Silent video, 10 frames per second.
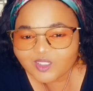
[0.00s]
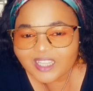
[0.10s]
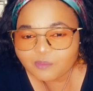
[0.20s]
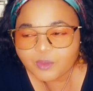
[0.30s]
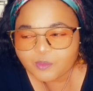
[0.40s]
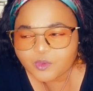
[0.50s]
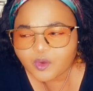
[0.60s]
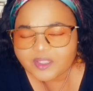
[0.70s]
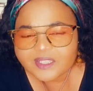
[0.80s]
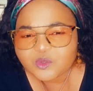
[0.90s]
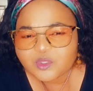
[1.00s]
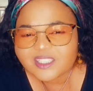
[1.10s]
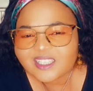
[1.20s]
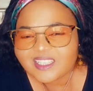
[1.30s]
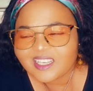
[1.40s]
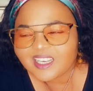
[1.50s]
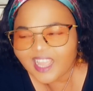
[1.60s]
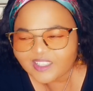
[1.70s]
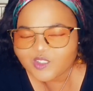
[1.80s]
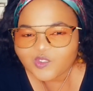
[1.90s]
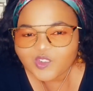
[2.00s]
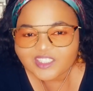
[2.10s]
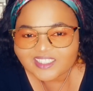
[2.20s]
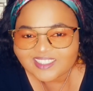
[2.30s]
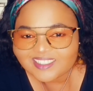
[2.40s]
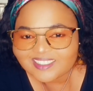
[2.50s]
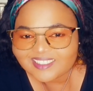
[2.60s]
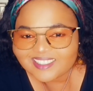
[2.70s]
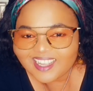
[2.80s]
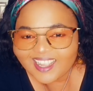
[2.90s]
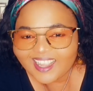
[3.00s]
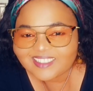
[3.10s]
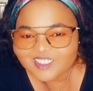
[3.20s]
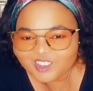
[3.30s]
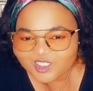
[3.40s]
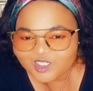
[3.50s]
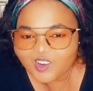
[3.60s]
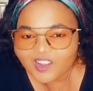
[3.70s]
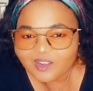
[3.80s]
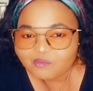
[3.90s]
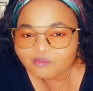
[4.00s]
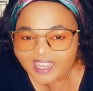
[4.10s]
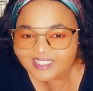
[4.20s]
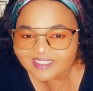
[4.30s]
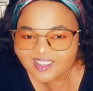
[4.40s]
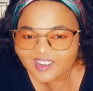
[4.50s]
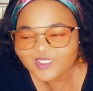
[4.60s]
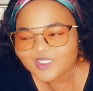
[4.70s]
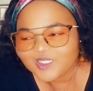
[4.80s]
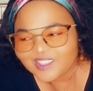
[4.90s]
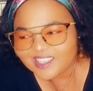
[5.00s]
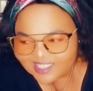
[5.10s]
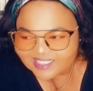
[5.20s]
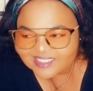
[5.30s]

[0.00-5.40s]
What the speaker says: that others will see the light of God in you, and you draw men unto God.